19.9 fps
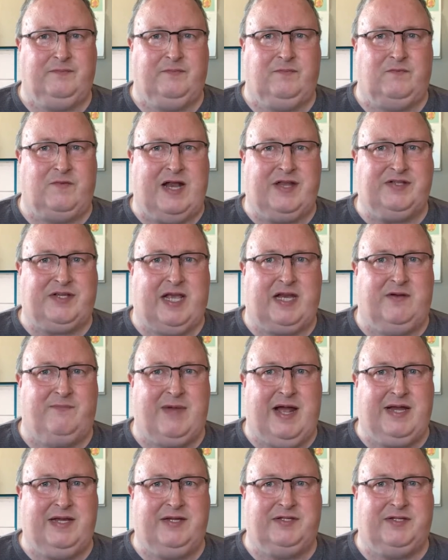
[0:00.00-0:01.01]
runs out of
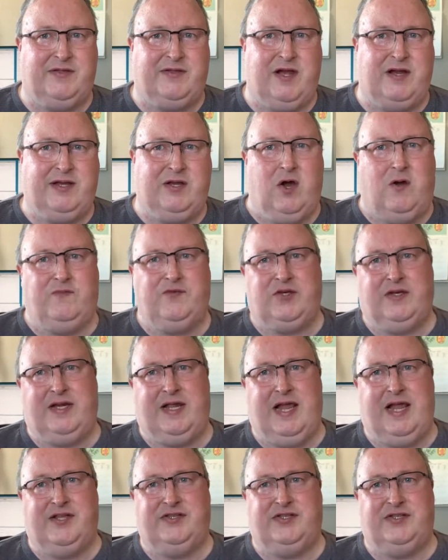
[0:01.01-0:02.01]
money, so the only option he
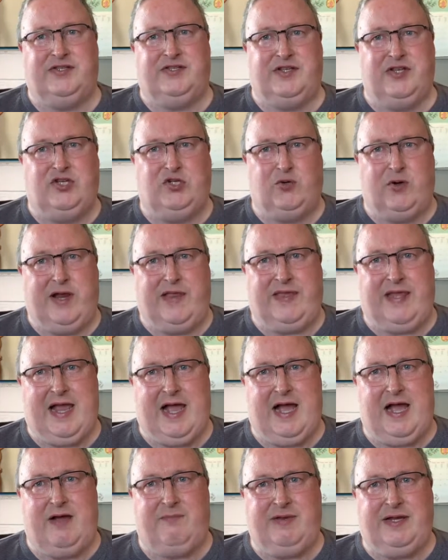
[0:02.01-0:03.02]
has is to join the
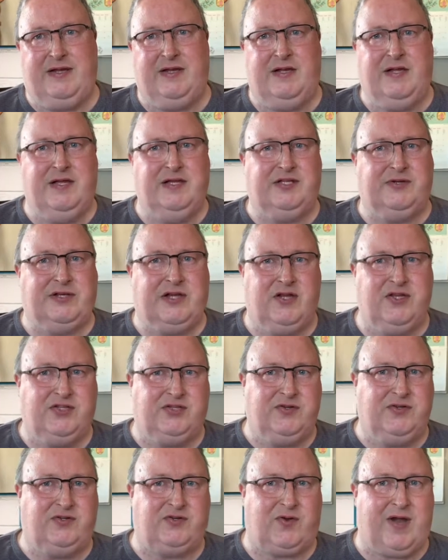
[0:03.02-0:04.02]
army. So he goes
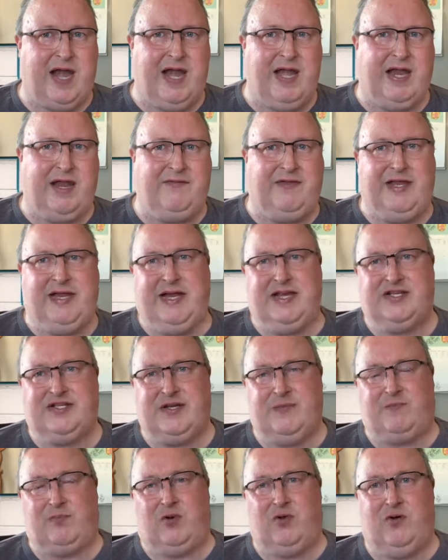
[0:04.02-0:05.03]
through training, and then he gets
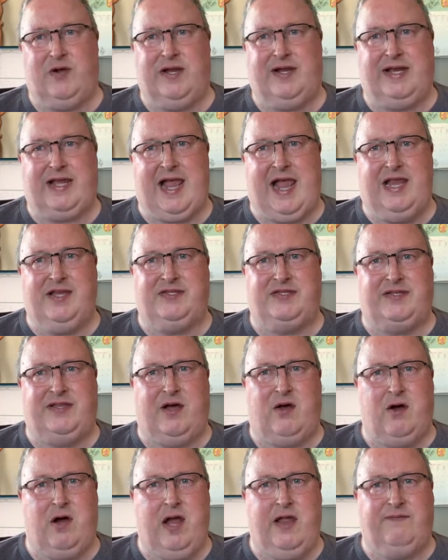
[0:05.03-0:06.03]
deployed against the
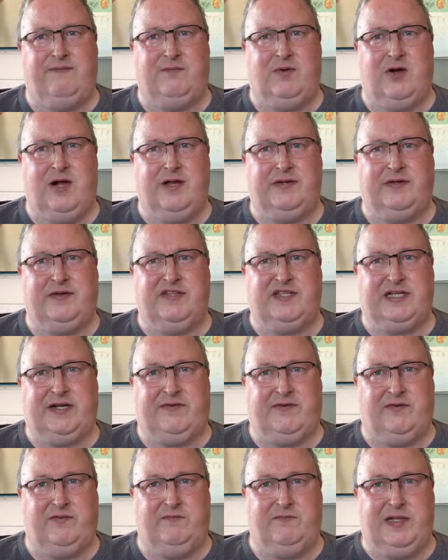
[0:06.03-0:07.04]
hive mind in
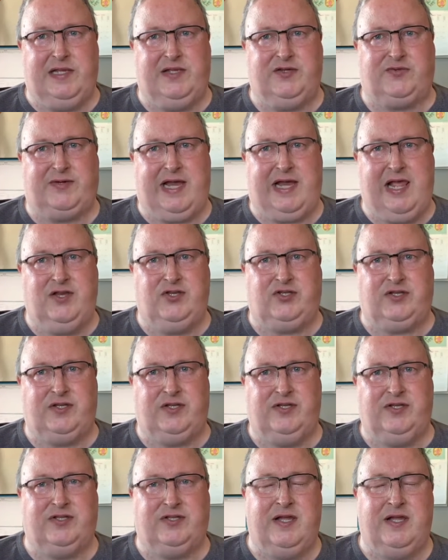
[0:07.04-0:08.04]
several military
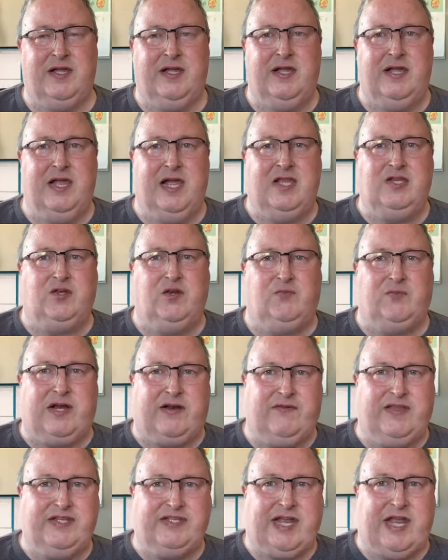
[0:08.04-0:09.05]
actions. And during one of
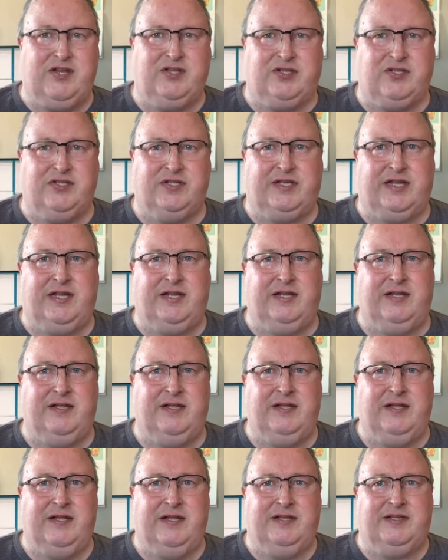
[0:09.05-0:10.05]
these actions, he
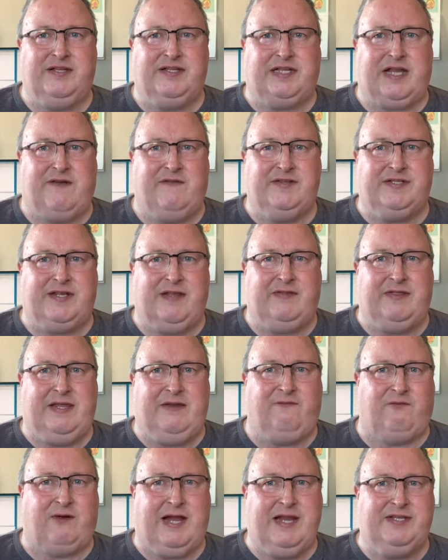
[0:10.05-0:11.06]
discovers that the
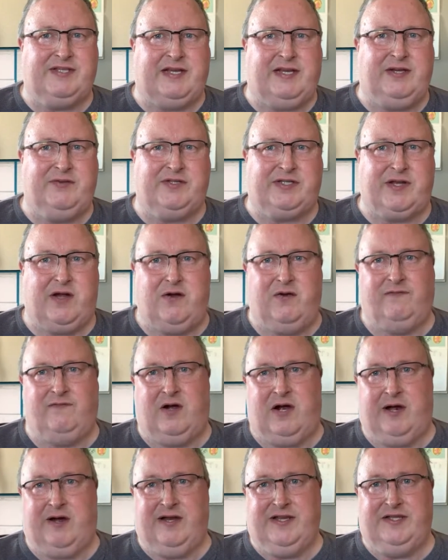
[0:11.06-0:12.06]
phrase that he was told
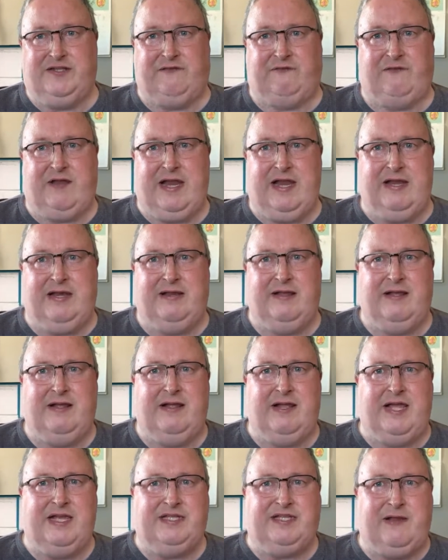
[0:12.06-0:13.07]
via his fiend
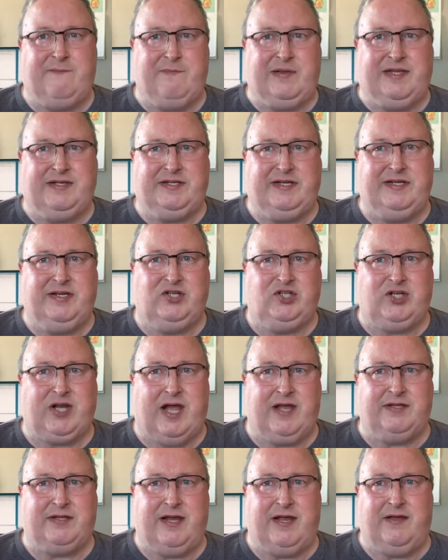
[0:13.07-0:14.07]
has the ability to
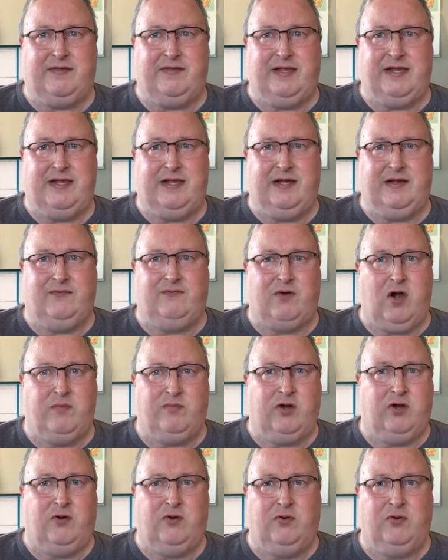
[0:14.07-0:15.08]
shut down the
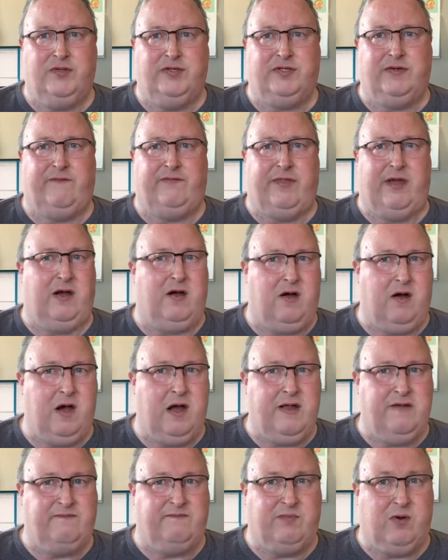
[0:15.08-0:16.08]
robot hordes of the
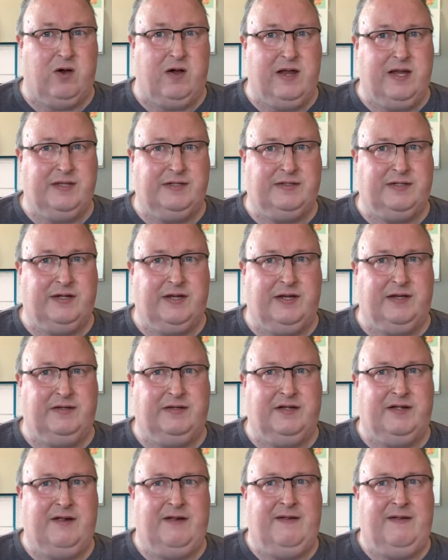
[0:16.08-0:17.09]
hive mind. And
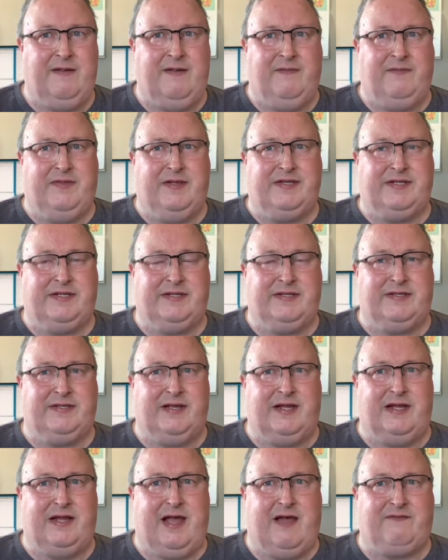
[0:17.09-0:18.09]
this
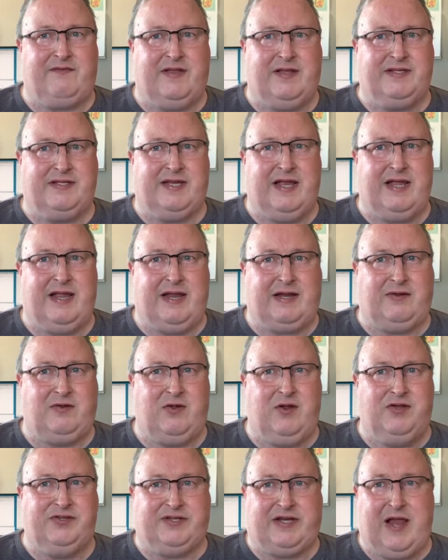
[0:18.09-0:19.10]

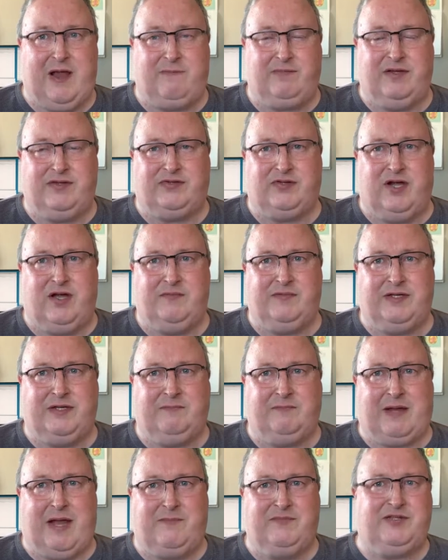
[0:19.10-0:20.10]
occurs a couple of times,
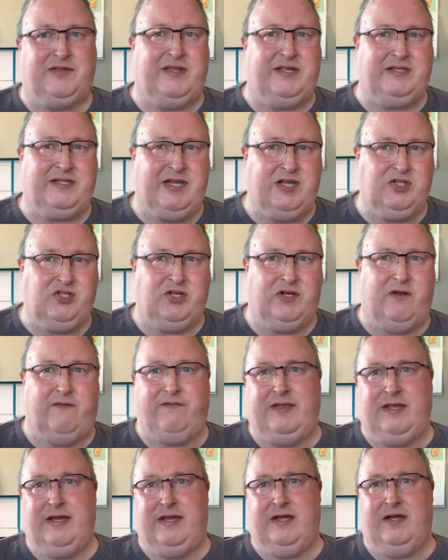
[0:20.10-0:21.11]
it comes to the attention of
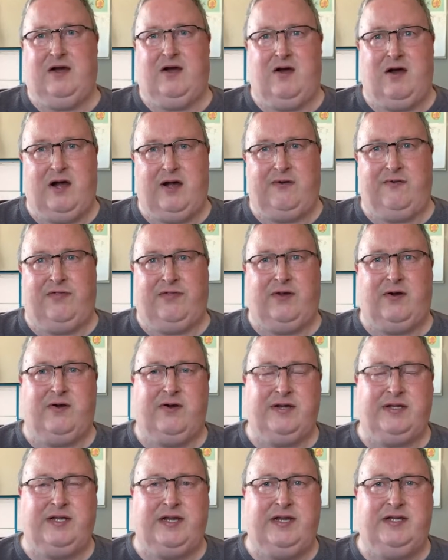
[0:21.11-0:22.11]
the higher
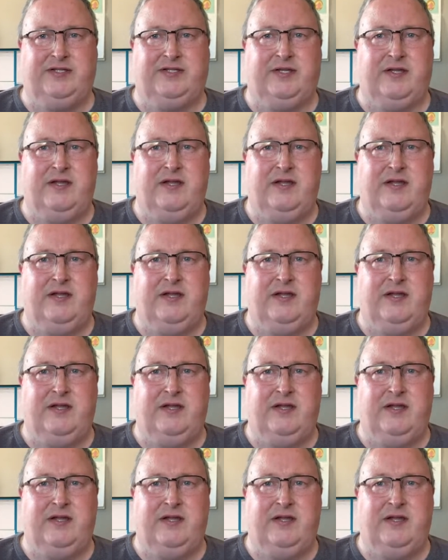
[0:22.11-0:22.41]
authorities